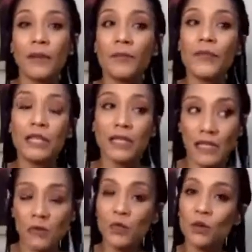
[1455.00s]

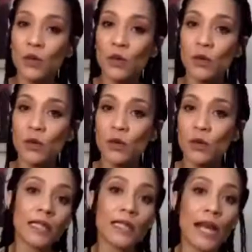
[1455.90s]
it's between my
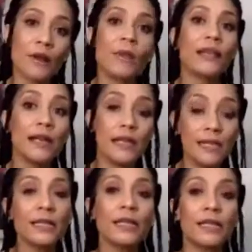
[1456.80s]
kids, and when there
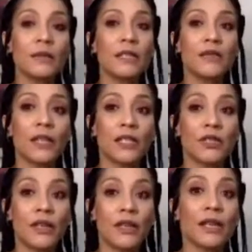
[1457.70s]
is a little bit of
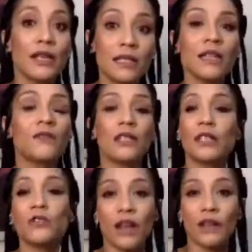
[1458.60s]
extra, then it's
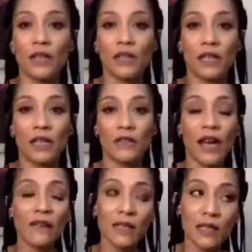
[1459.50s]
definitely travel. If I
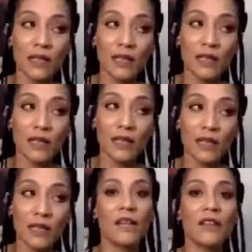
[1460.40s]
have a little bit of
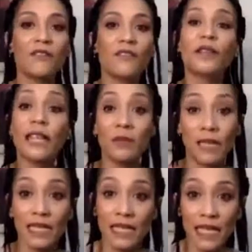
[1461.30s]
extra money, if it'll get me a
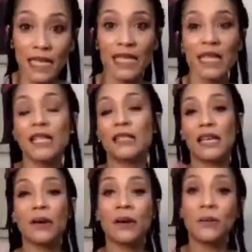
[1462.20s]
ticket to get
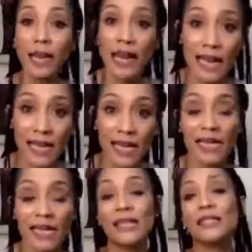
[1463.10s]
on a plane,
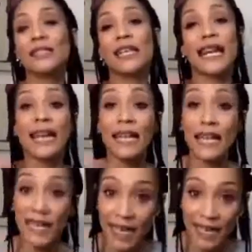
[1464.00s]
to get out of
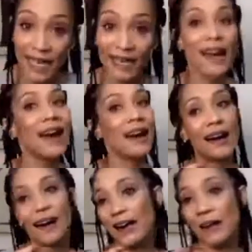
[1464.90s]
here,
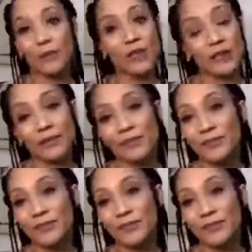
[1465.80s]
I'm gone.